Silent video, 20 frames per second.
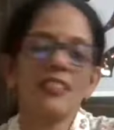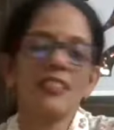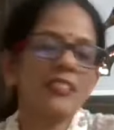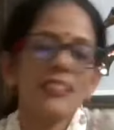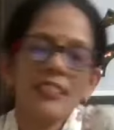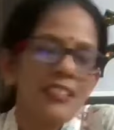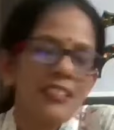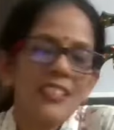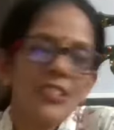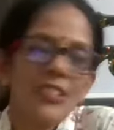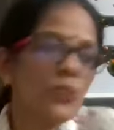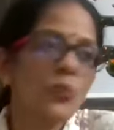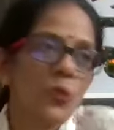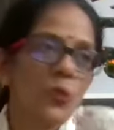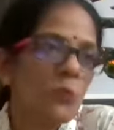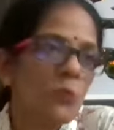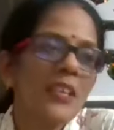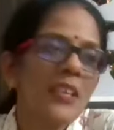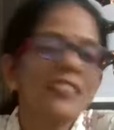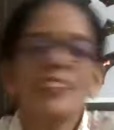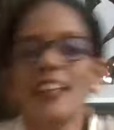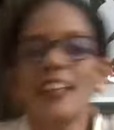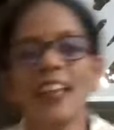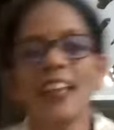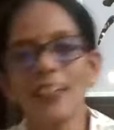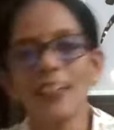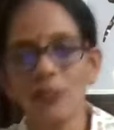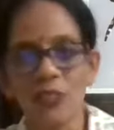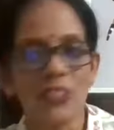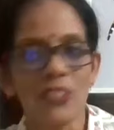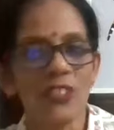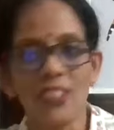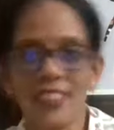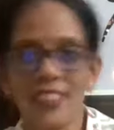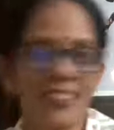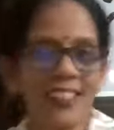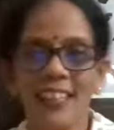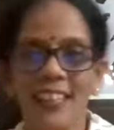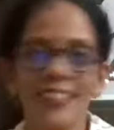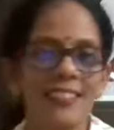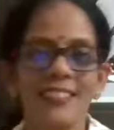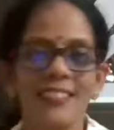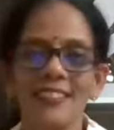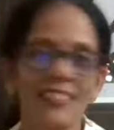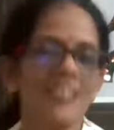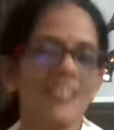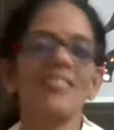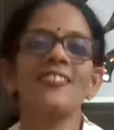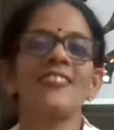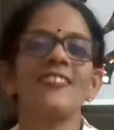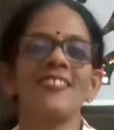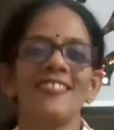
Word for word: us just needs to speak the language. Yes. The